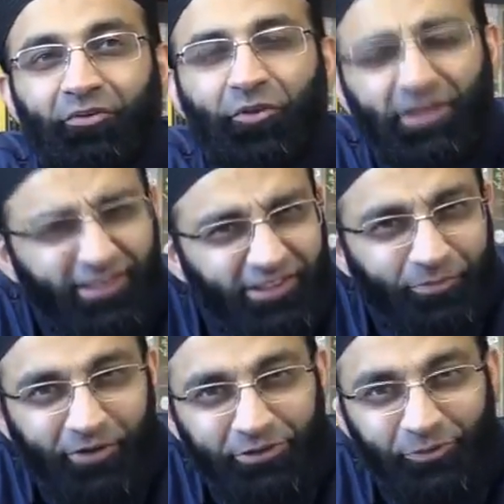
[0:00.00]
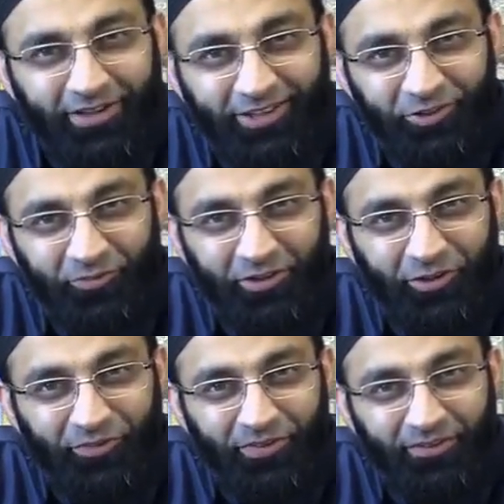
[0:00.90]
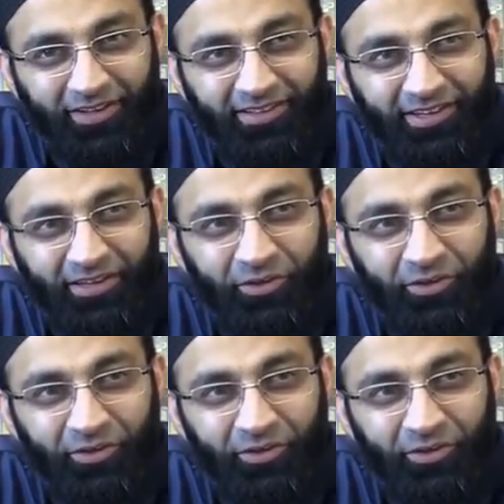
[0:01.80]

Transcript: What is the spiritual lesson we learned from this?